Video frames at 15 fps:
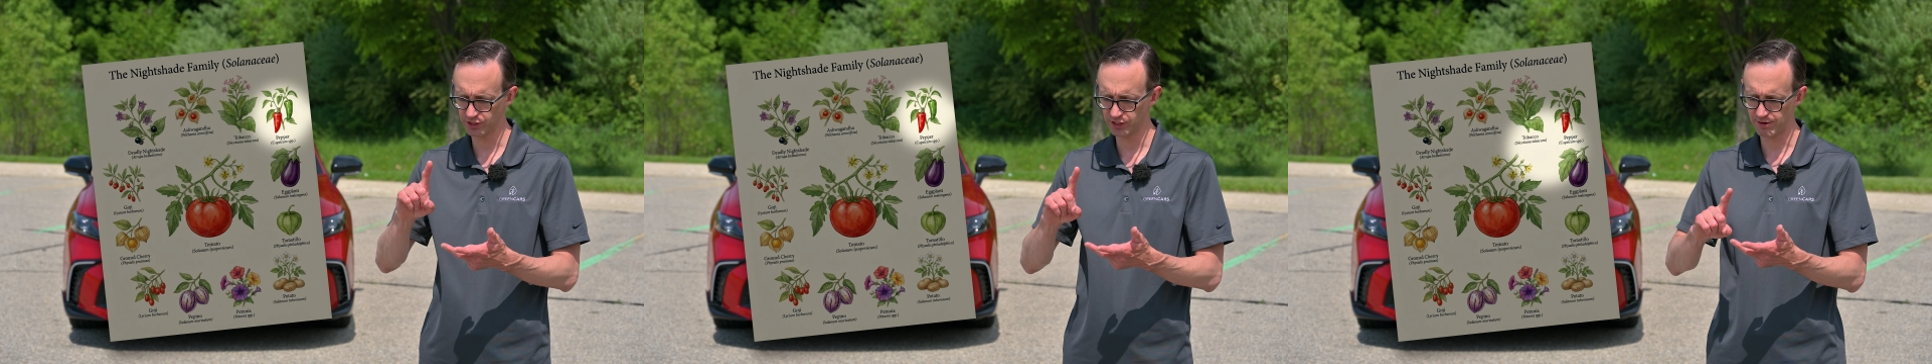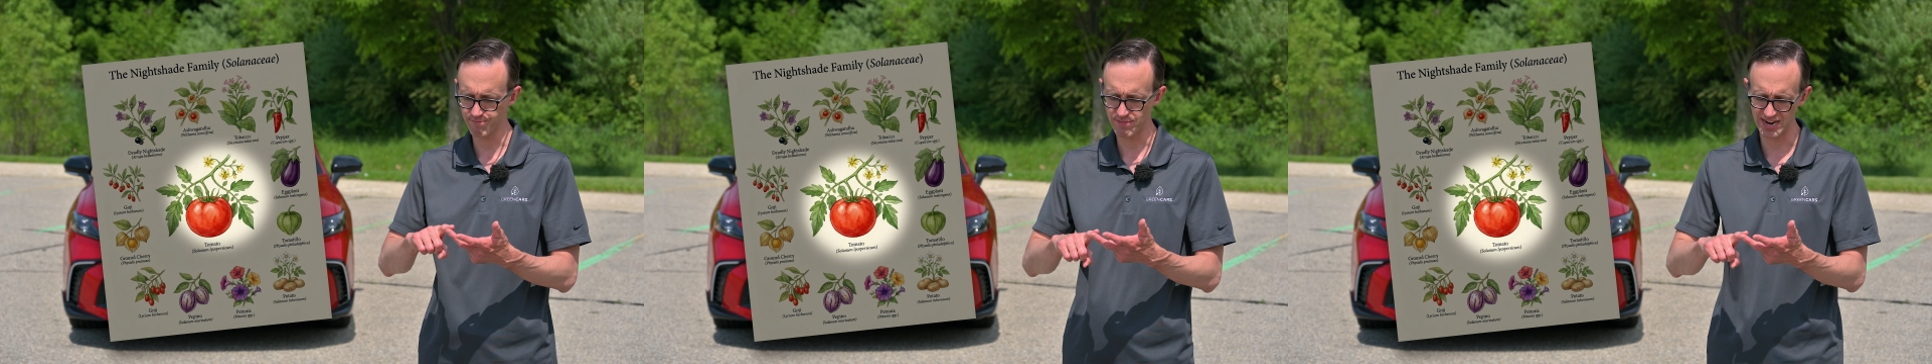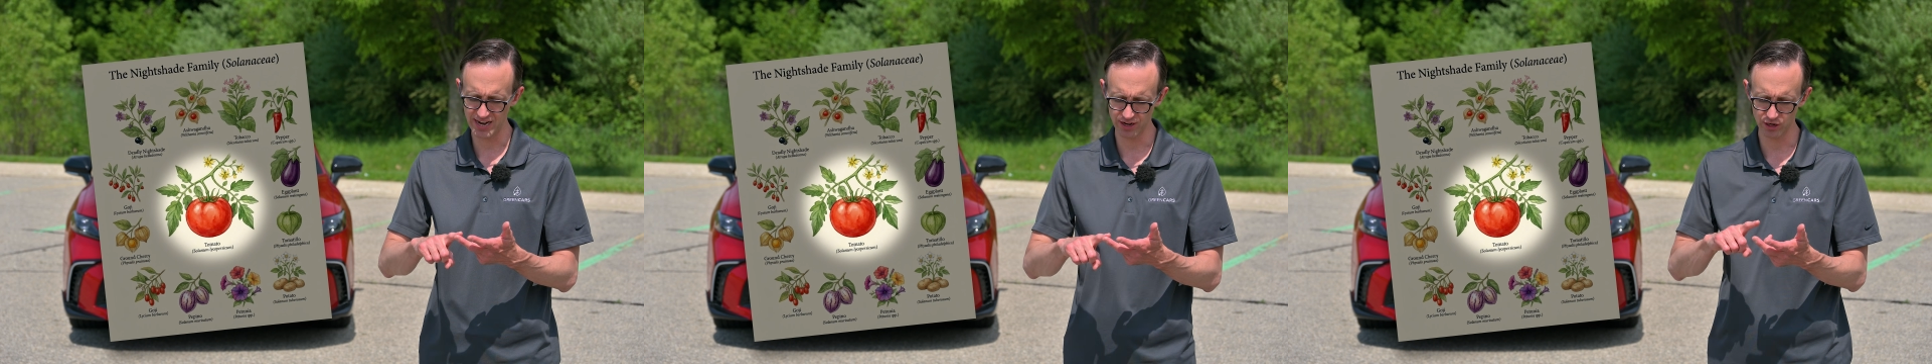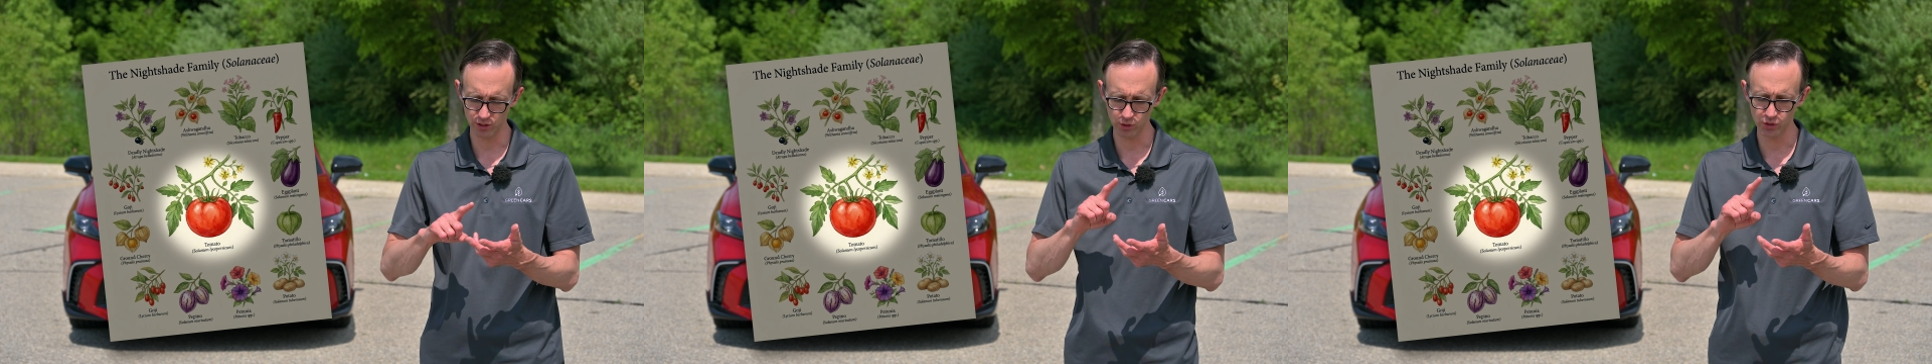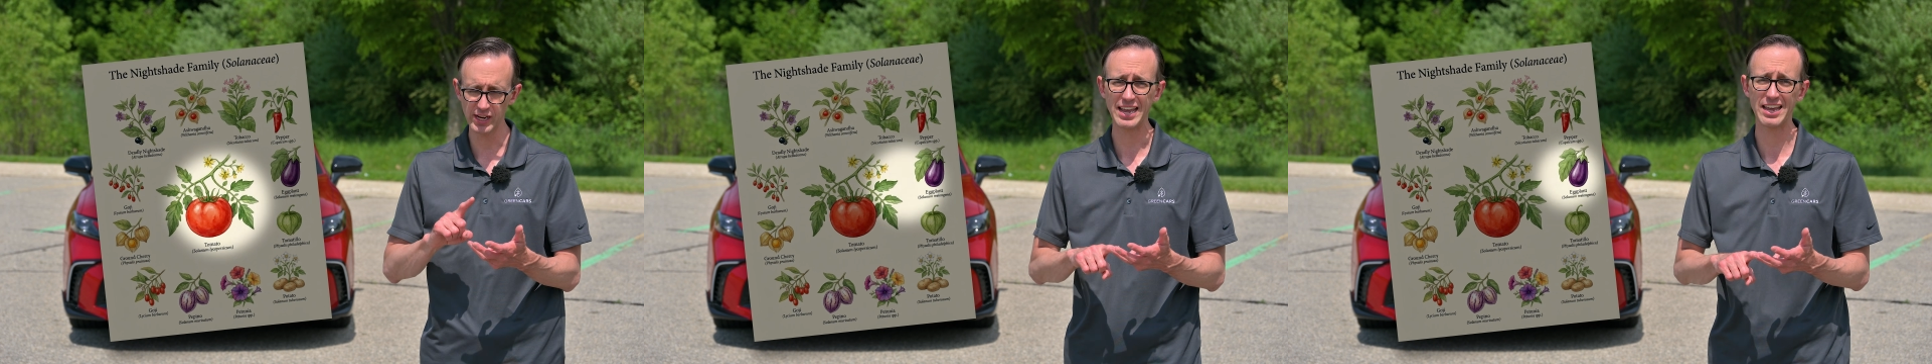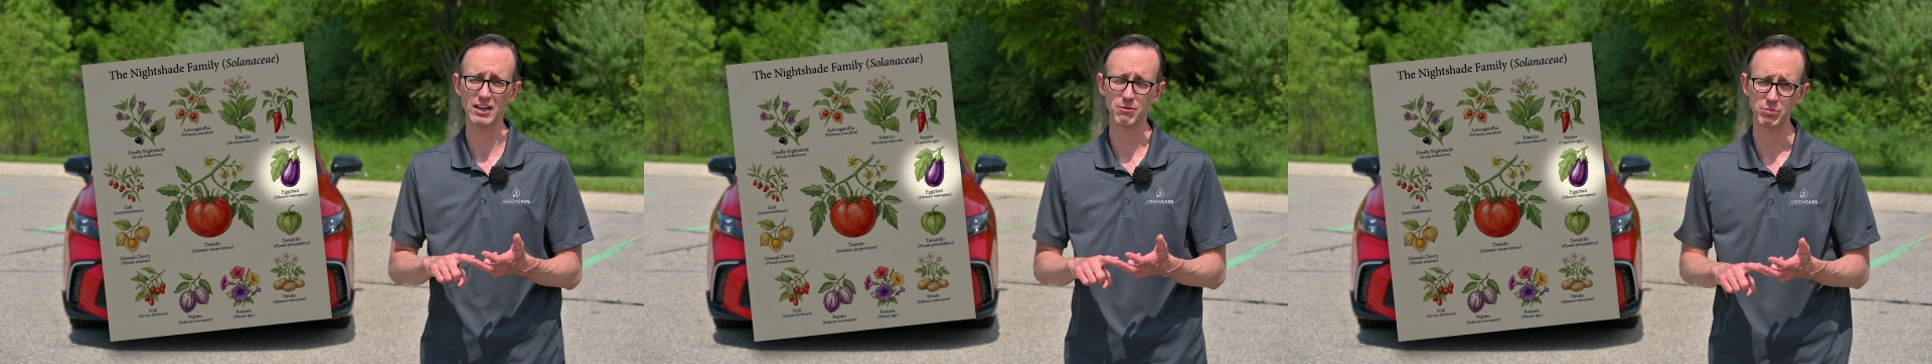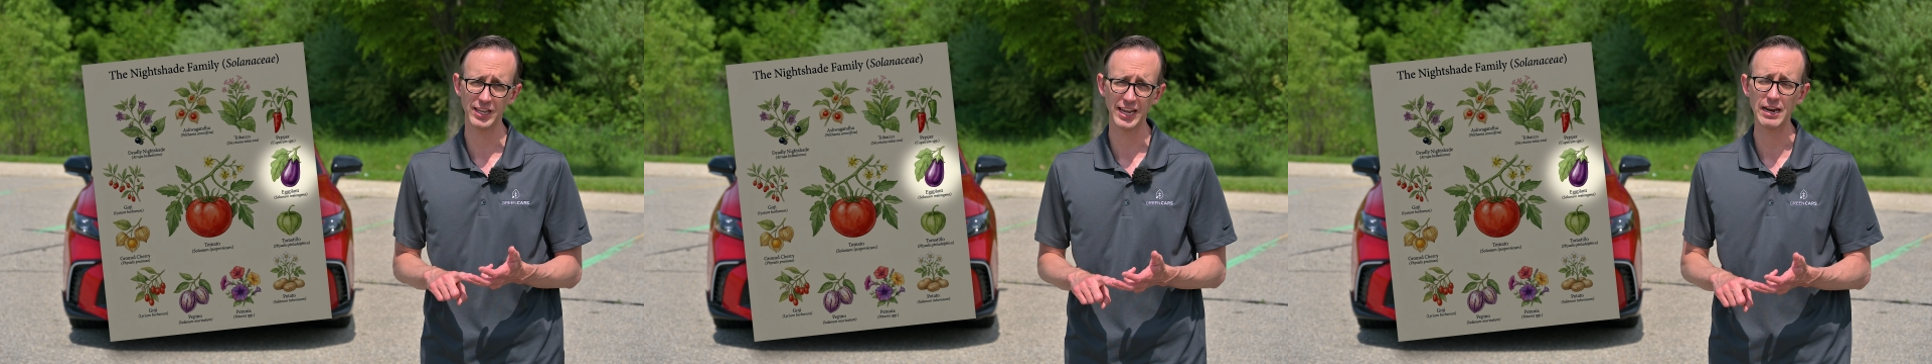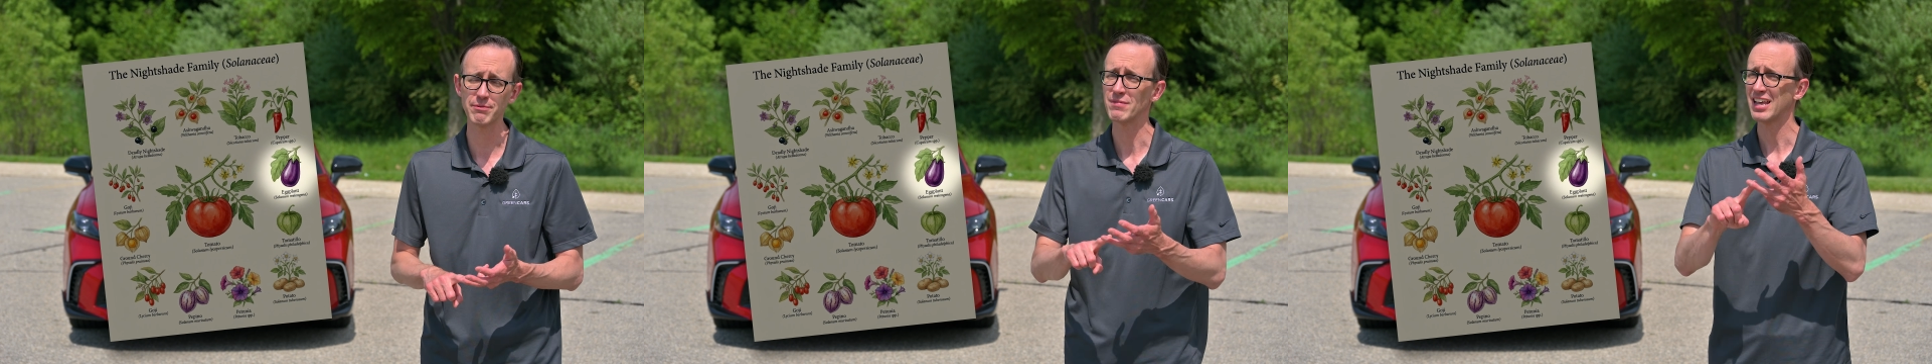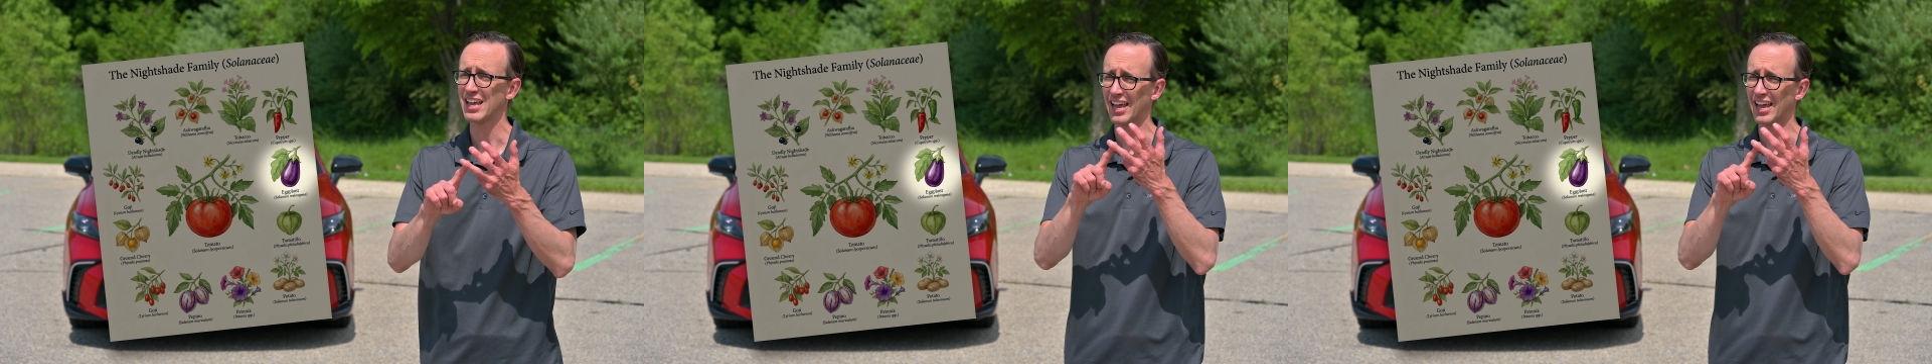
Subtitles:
tomatoes, eggplant,